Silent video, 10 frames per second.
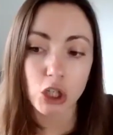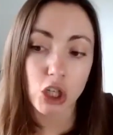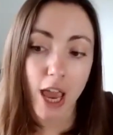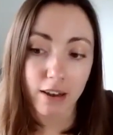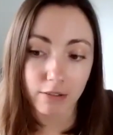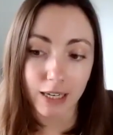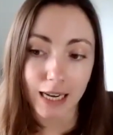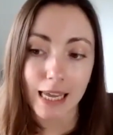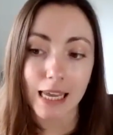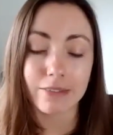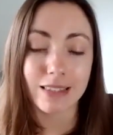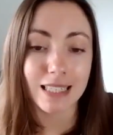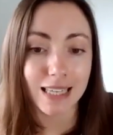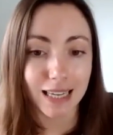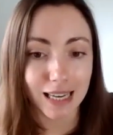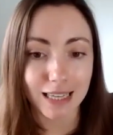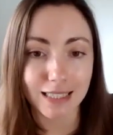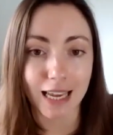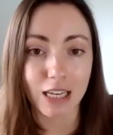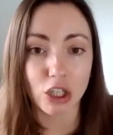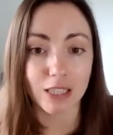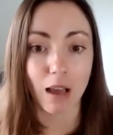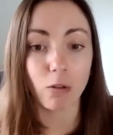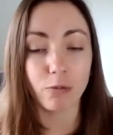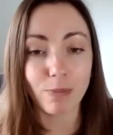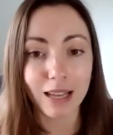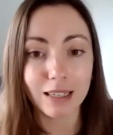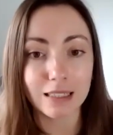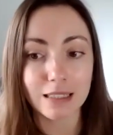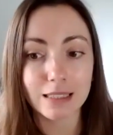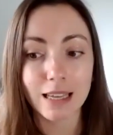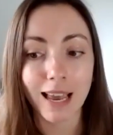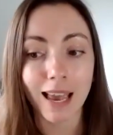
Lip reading: Generally, if the TSH is out of balance,